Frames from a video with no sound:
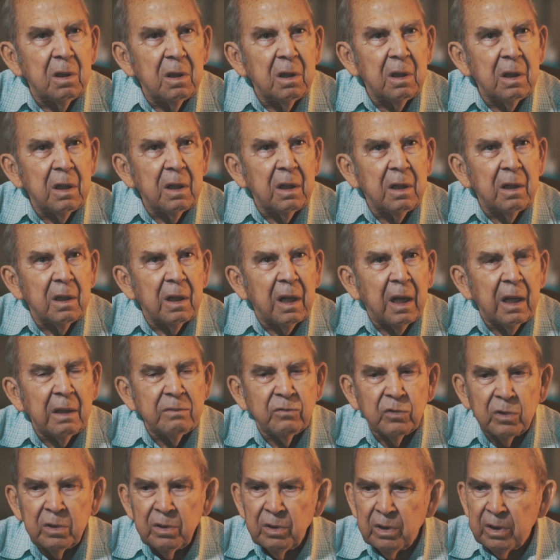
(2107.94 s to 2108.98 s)
And I
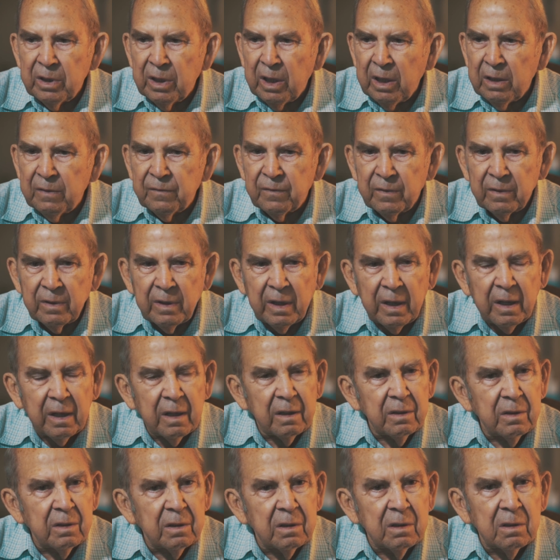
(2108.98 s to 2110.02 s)
wouldn't take for
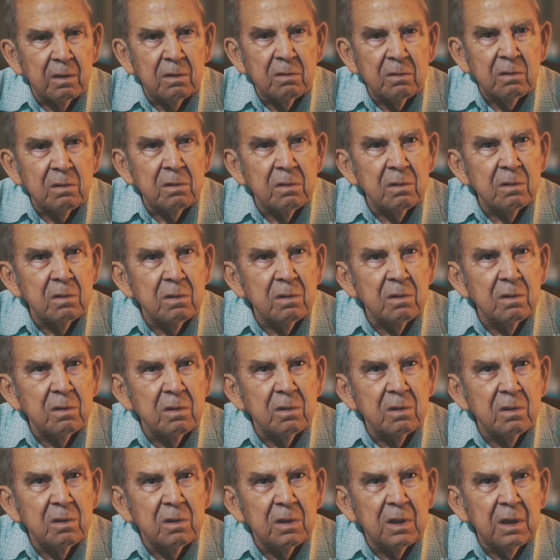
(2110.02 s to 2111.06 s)
that,
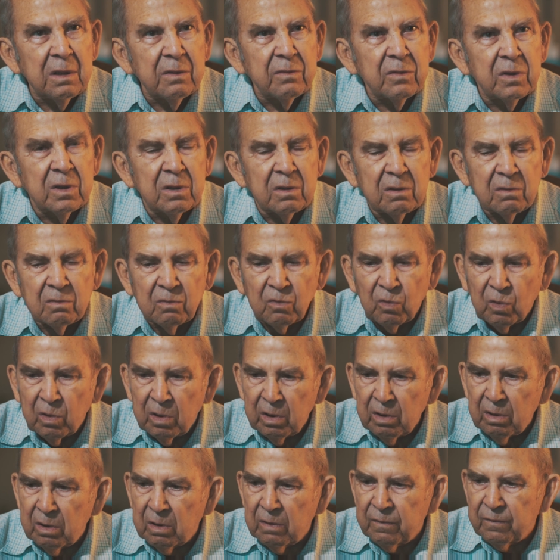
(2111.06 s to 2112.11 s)
It was
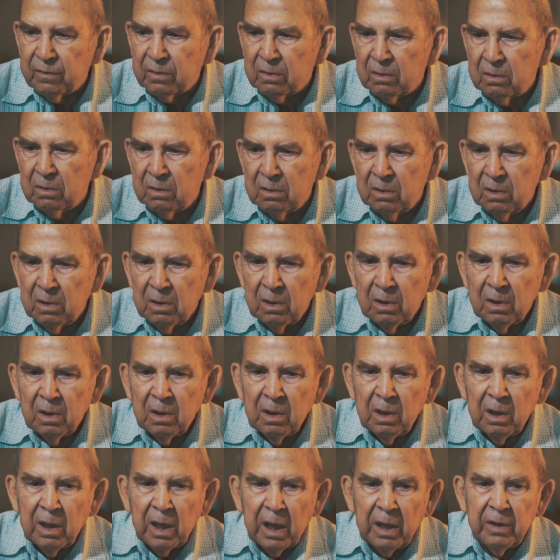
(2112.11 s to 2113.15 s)
wonderful.
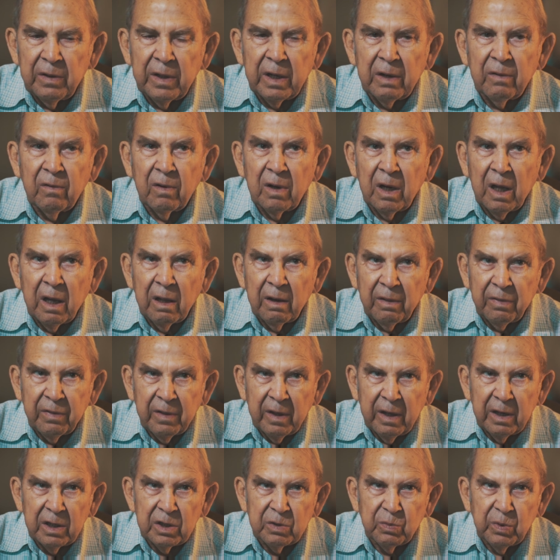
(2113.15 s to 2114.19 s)
And there were a lot of
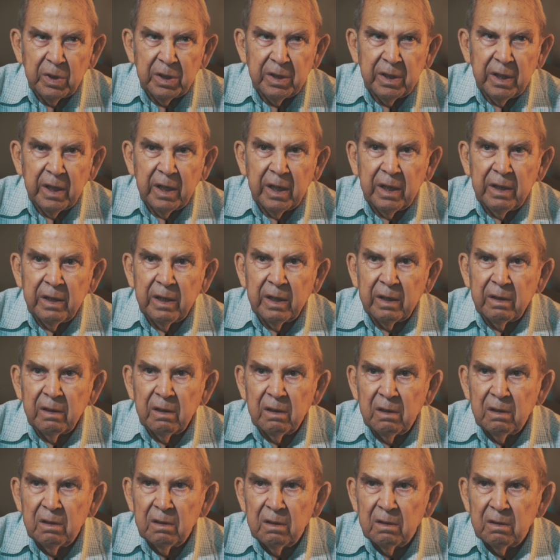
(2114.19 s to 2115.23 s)
things we did that,
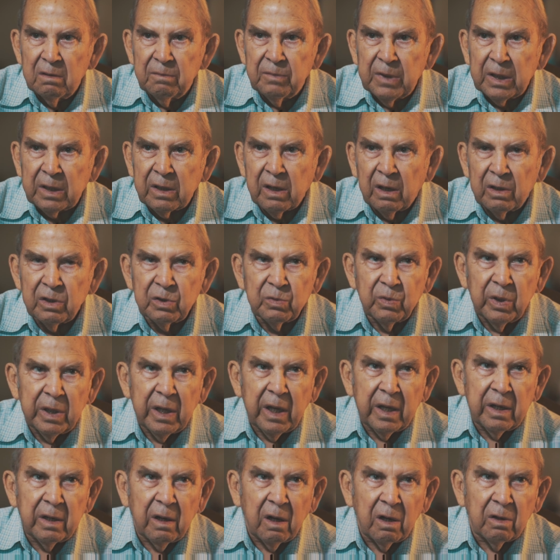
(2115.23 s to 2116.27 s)
because we
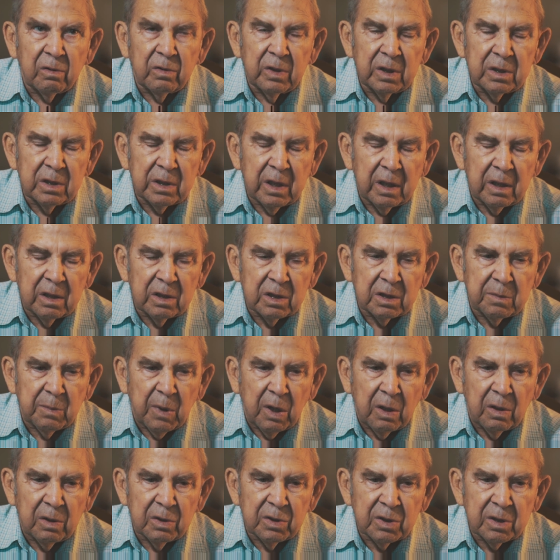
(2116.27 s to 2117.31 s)
had always had a
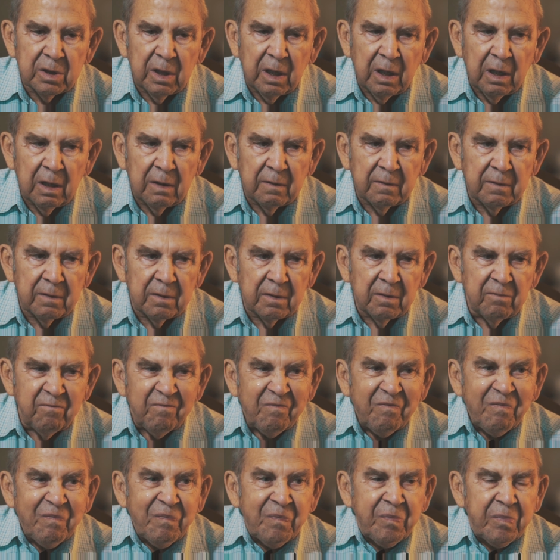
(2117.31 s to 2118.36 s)
small staff.
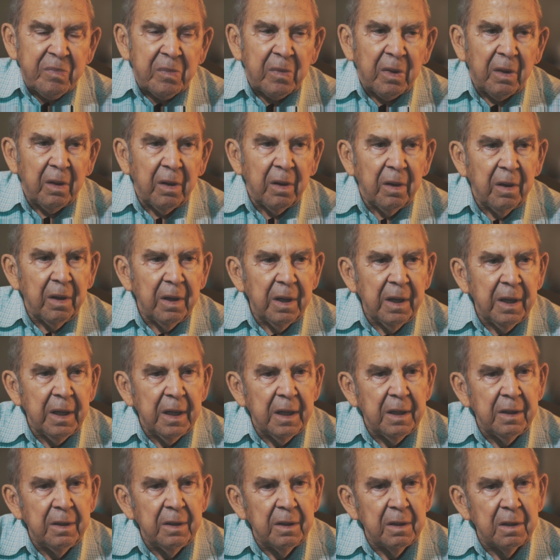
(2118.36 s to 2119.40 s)

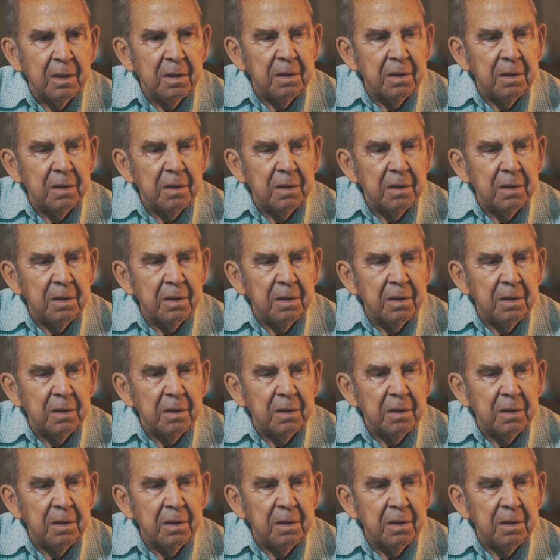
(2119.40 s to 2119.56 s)
And